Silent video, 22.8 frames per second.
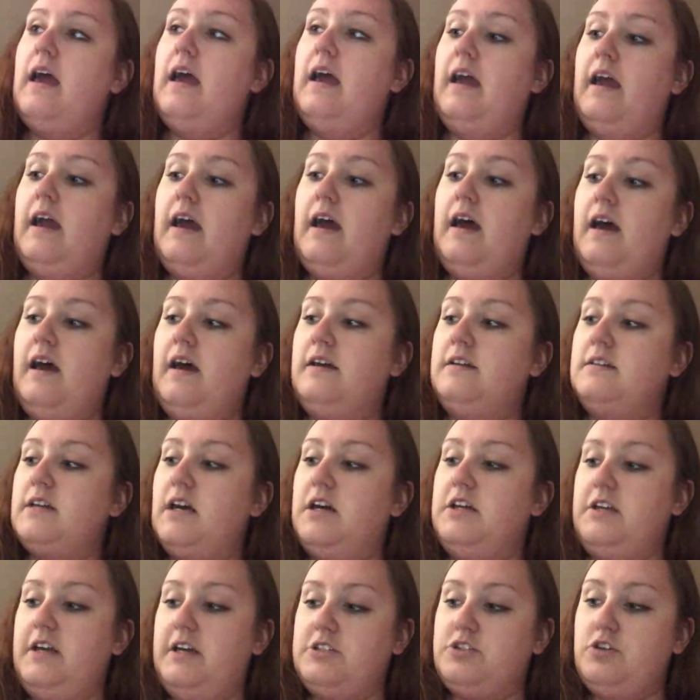and
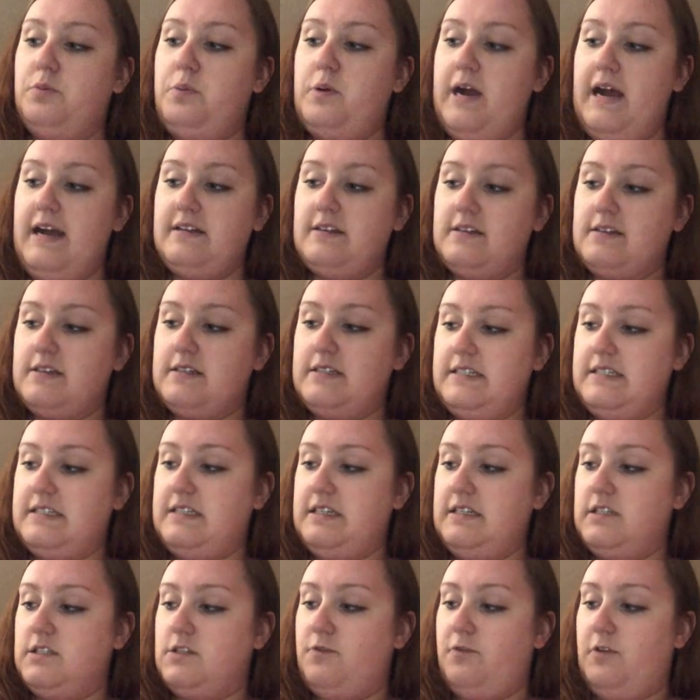Unnatural
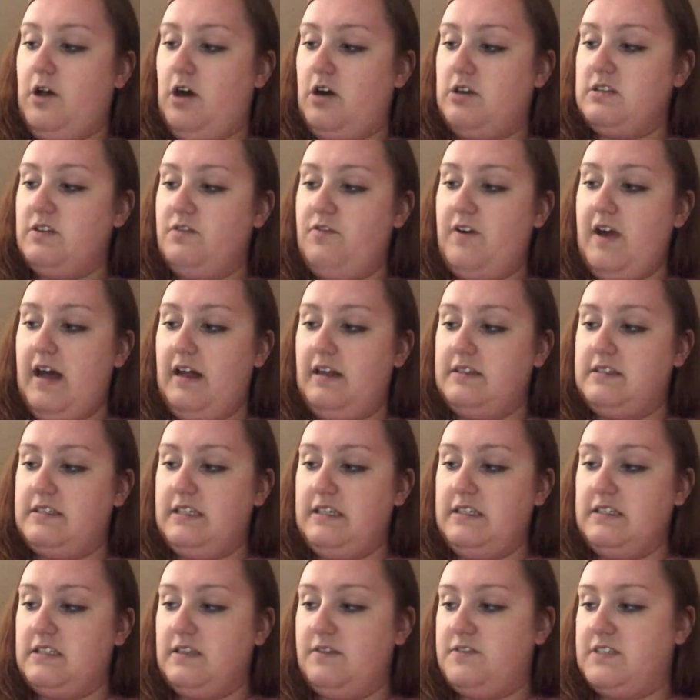Practices, Flaws and
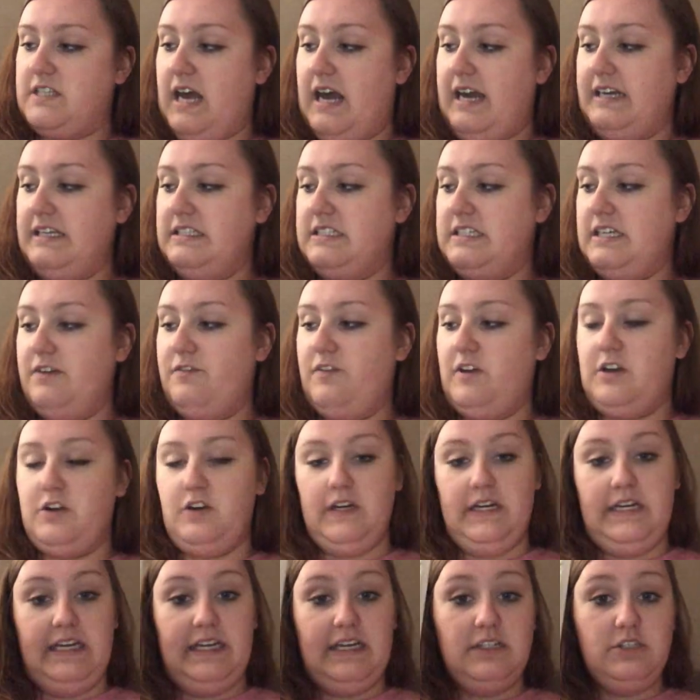Fallacies of Scientific
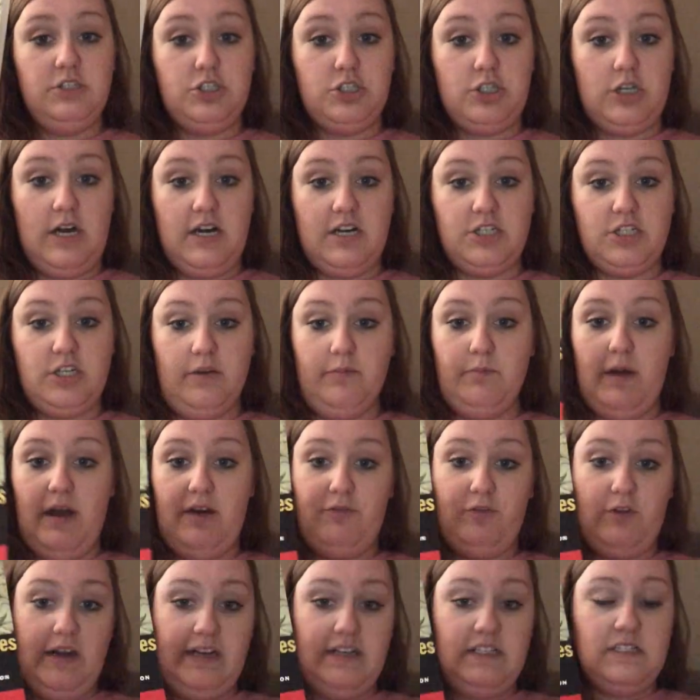Reading Instruction by
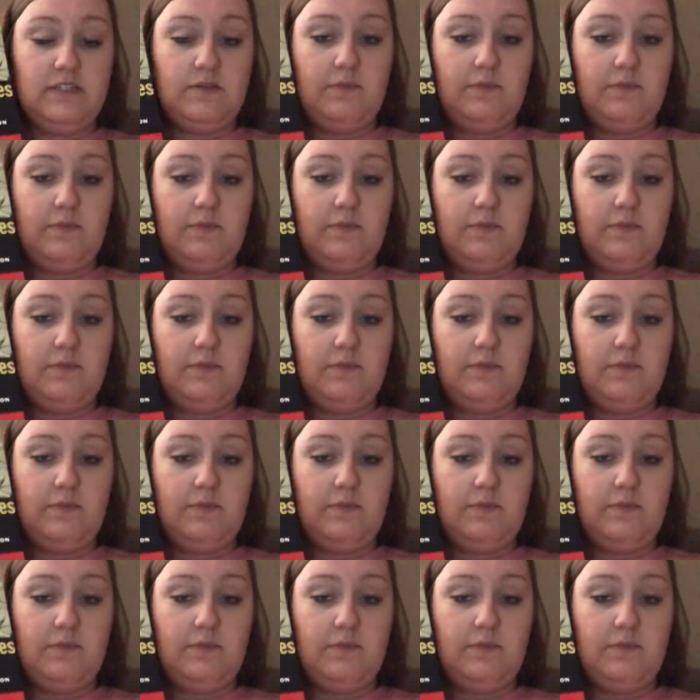Frank